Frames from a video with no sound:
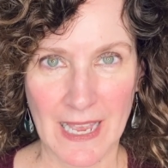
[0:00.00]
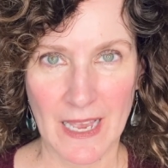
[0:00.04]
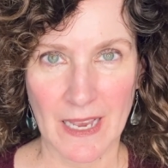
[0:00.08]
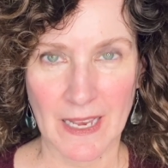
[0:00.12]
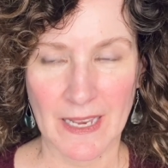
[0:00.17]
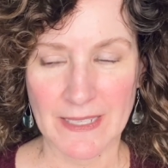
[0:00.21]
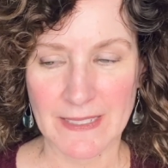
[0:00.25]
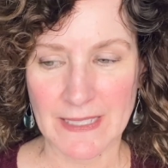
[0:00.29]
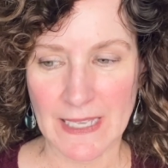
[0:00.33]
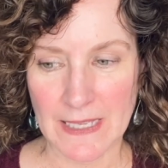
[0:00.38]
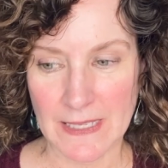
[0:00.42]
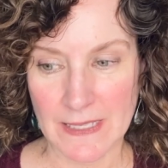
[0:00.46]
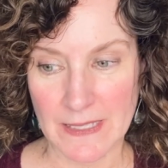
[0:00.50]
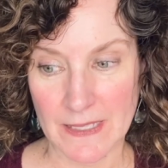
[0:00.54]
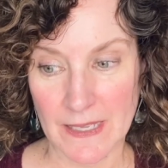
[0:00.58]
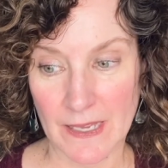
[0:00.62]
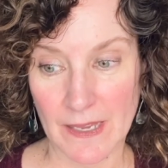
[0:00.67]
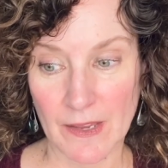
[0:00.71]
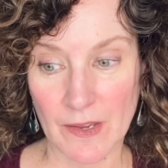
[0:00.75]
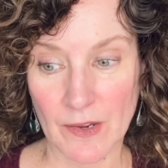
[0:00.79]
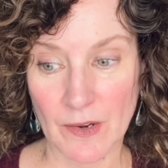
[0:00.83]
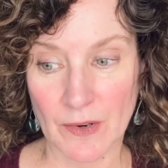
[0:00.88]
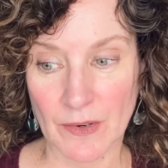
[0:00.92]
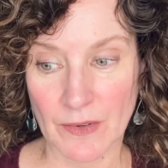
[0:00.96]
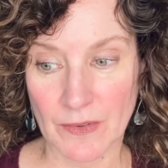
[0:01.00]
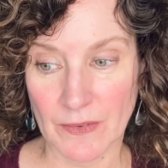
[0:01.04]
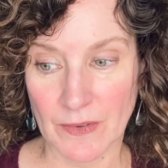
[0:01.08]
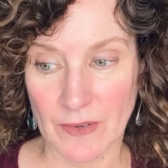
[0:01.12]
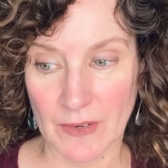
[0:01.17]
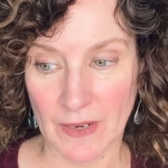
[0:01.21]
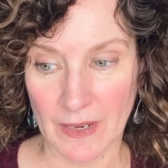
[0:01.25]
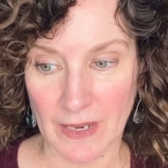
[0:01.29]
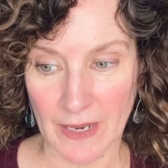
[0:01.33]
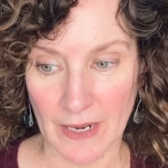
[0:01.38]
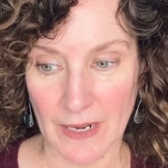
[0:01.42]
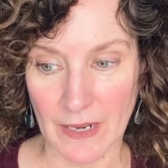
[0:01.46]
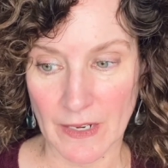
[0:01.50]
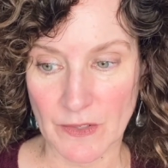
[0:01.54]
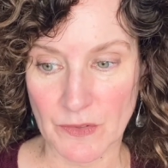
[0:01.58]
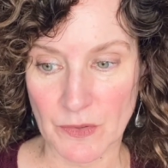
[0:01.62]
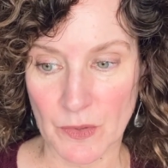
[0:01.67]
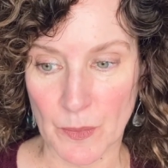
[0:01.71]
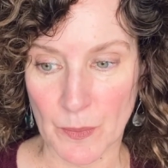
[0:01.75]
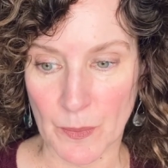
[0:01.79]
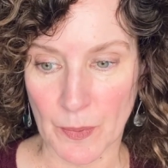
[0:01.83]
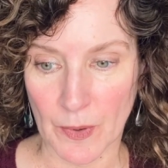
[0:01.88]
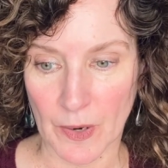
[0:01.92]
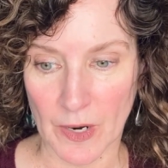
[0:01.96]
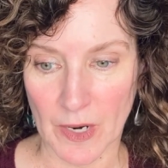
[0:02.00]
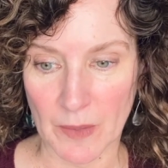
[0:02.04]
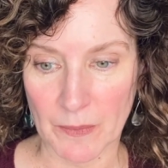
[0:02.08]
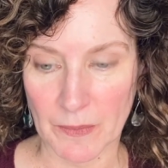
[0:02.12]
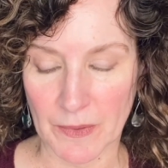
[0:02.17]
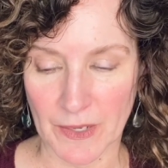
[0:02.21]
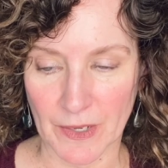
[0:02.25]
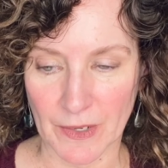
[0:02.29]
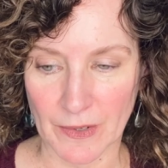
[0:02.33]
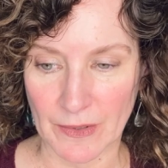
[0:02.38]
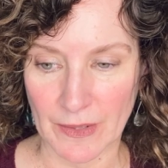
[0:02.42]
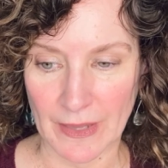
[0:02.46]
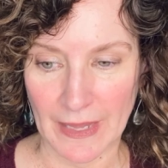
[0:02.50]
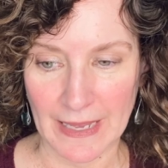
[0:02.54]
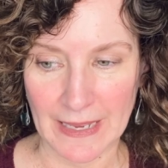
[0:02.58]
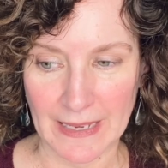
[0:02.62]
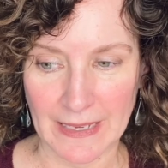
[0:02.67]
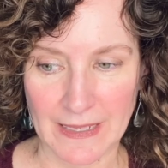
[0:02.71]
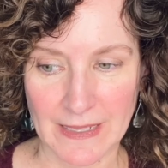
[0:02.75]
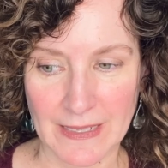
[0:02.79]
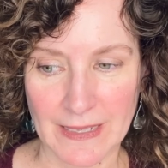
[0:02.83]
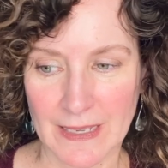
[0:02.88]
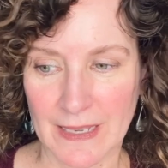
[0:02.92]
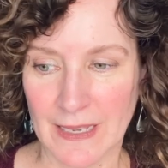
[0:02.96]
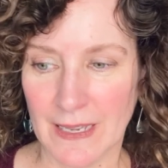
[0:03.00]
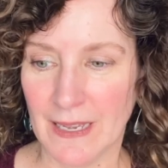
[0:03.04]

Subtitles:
Because I see you're getting to a point where you're like,